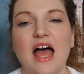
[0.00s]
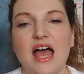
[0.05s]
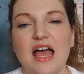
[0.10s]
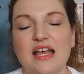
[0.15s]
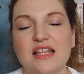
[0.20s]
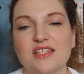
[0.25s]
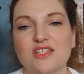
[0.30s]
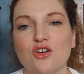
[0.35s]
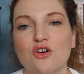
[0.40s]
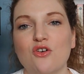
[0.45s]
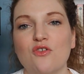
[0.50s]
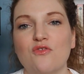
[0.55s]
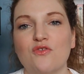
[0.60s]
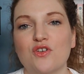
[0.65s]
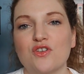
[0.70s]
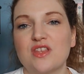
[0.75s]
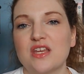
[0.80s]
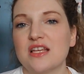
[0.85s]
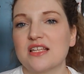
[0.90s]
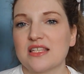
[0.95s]
And so
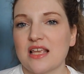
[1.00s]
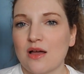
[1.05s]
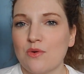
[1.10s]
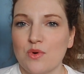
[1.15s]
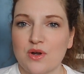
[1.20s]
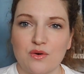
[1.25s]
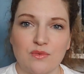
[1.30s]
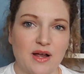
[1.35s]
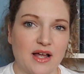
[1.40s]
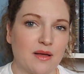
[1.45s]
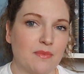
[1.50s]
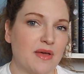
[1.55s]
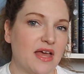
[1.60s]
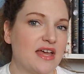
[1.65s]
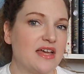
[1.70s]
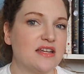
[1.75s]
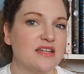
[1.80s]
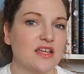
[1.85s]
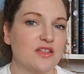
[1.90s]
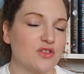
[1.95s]
for this, I want to
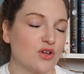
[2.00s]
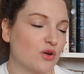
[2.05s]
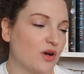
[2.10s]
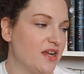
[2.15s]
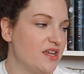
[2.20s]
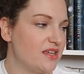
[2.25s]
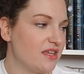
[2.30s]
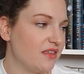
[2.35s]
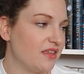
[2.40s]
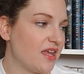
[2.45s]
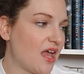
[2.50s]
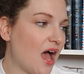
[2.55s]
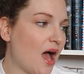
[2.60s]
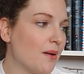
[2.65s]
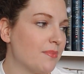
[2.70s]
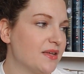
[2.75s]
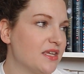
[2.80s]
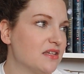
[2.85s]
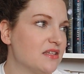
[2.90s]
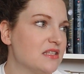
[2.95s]
recommend The Great Gilly
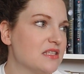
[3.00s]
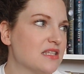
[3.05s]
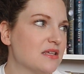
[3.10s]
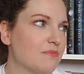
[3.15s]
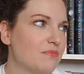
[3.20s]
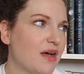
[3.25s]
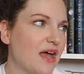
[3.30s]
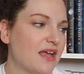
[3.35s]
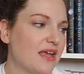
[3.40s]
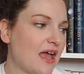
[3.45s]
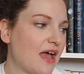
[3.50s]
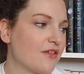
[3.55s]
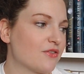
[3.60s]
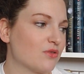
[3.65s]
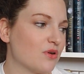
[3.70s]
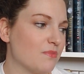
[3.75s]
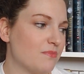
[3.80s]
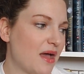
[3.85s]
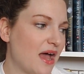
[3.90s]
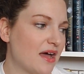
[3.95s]
Hopkins by
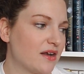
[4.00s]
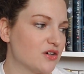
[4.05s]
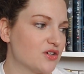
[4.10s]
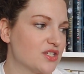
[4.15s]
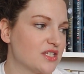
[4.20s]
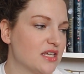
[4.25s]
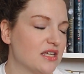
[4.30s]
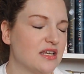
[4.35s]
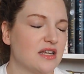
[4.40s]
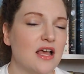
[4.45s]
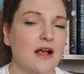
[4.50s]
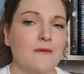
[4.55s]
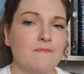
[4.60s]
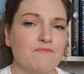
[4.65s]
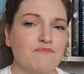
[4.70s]
Katherine Patterson.